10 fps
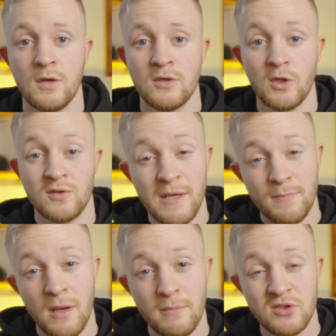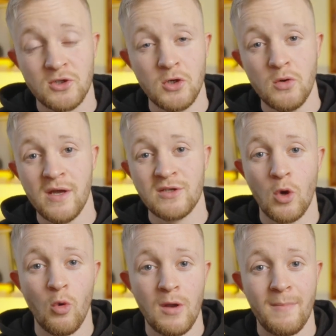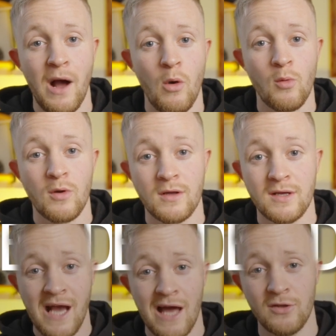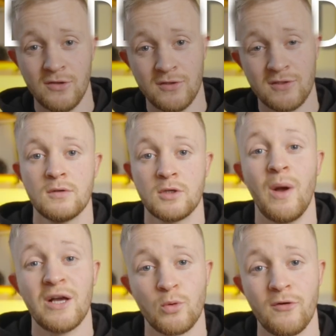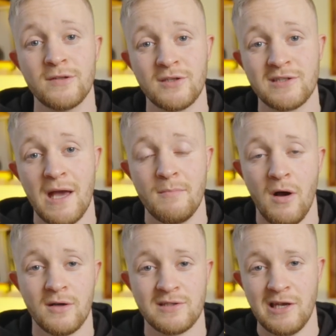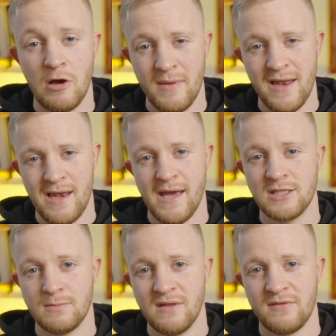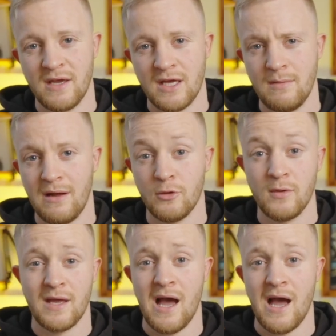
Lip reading: So tip number two is all about calendars. So as we're in December, it's a little bit late to be thinking about doing